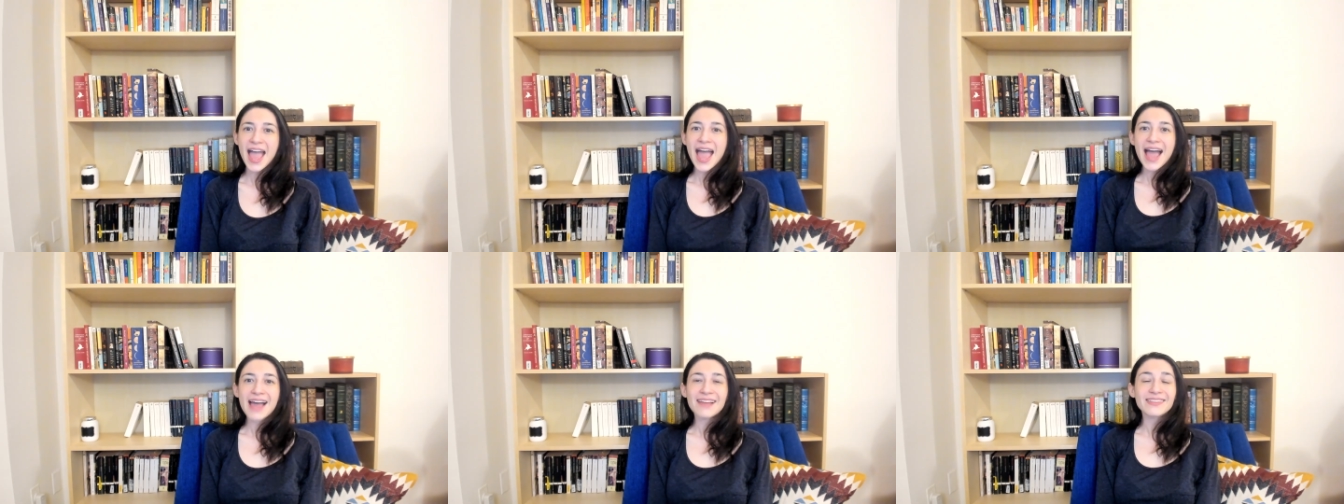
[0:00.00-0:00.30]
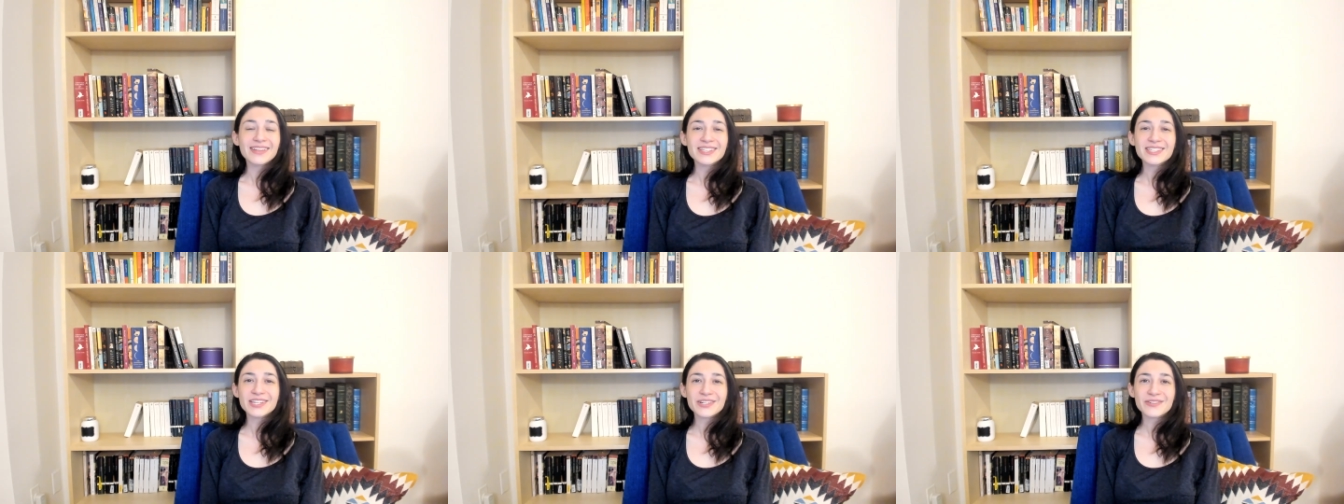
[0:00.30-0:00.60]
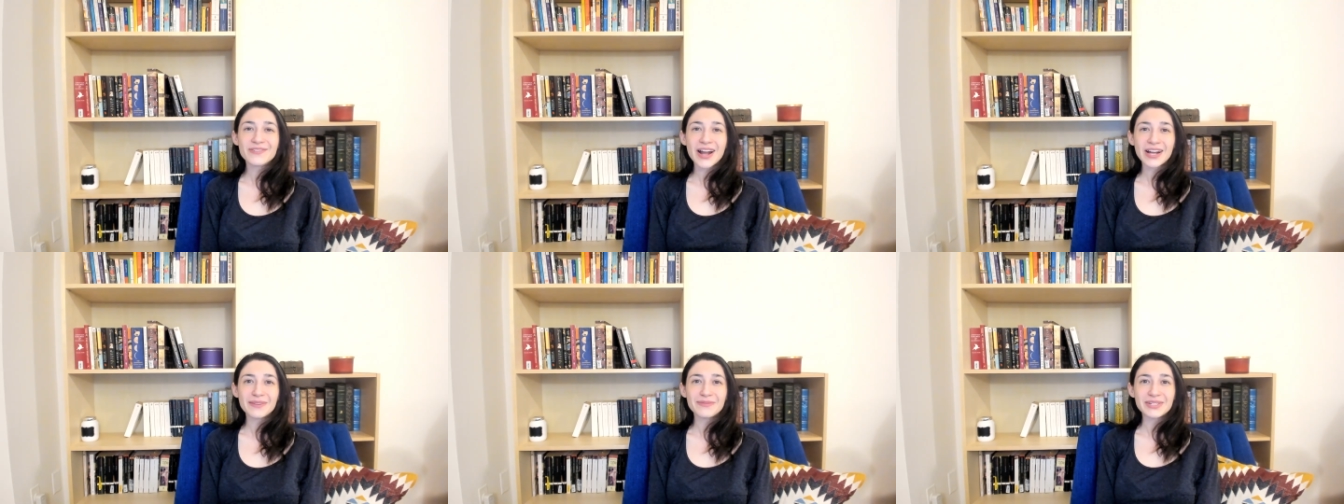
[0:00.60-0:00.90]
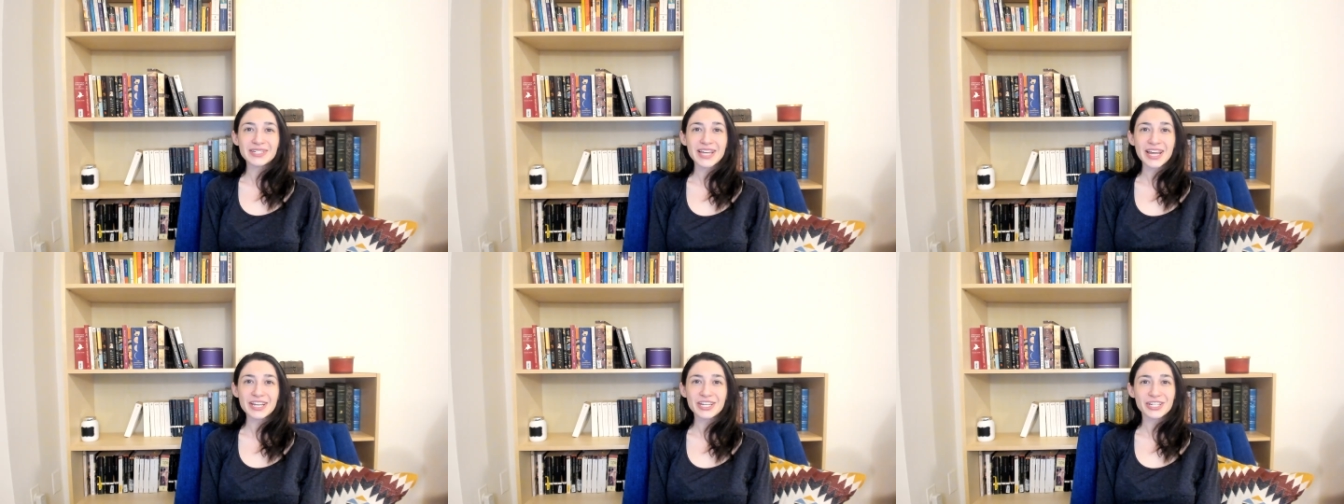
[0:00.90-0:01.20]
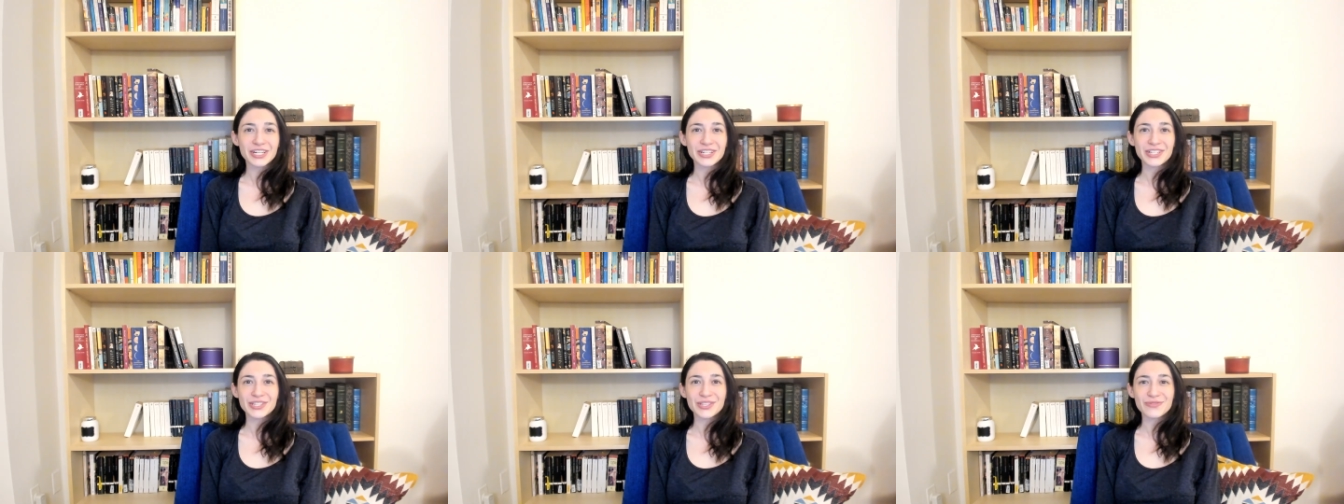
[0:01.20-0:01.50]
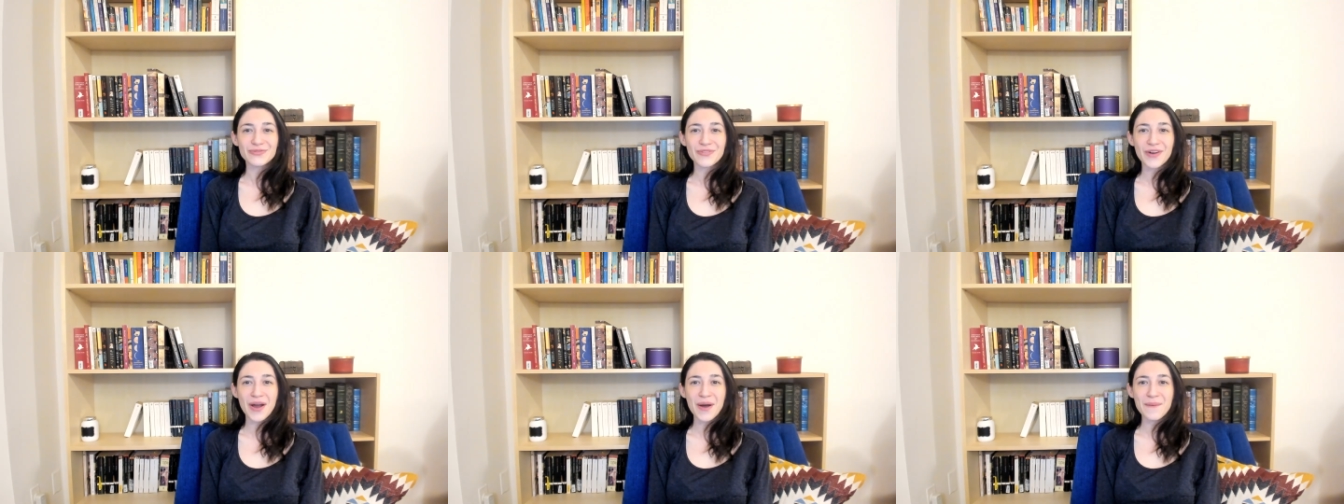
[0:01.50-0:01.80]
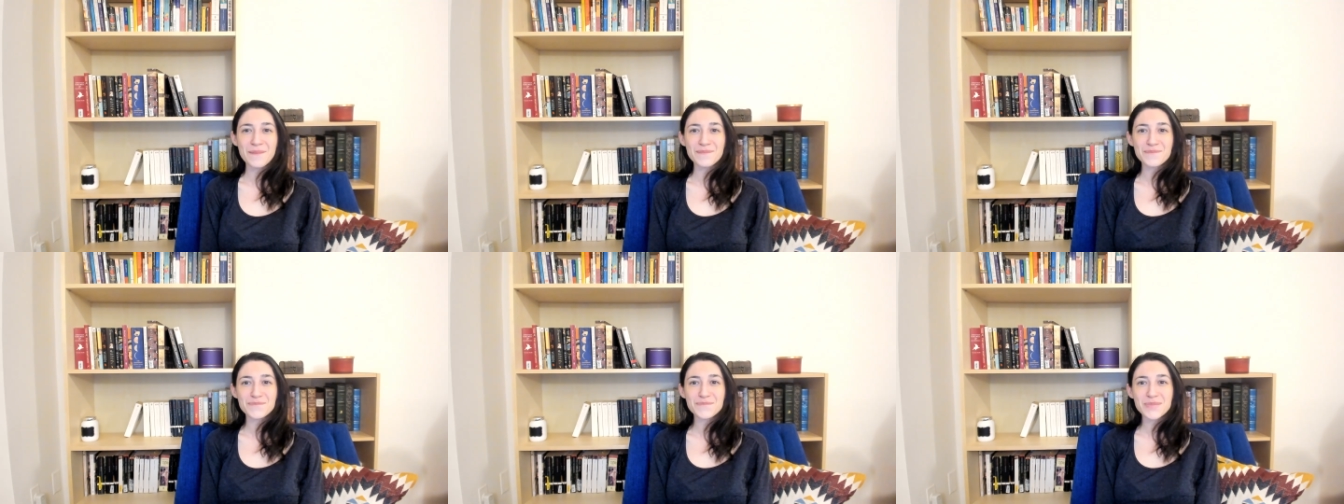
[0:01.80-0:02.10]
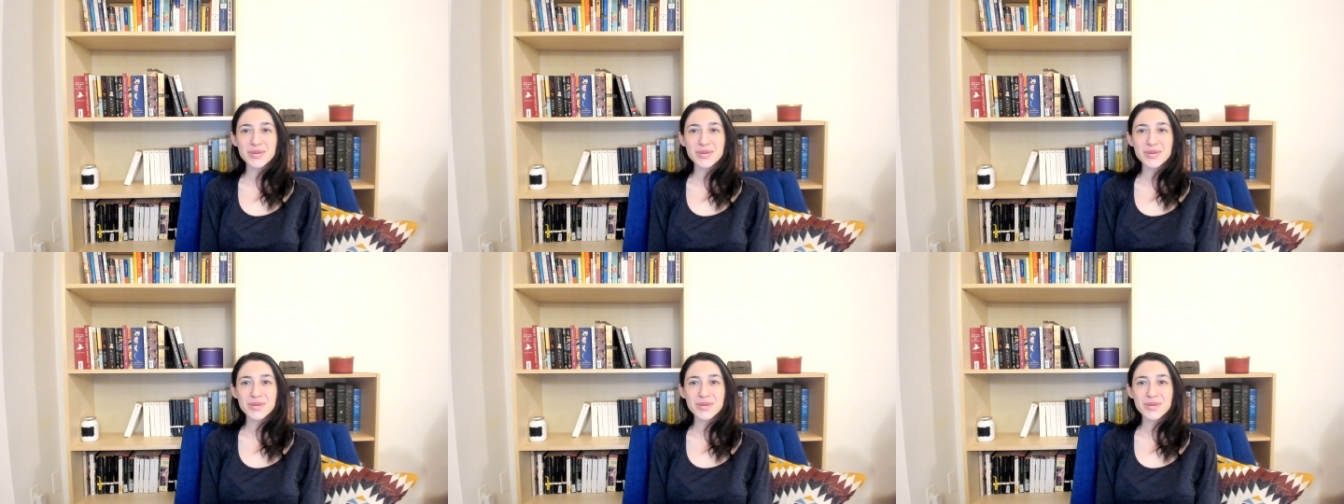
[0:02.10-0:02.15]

and listen to recommendations from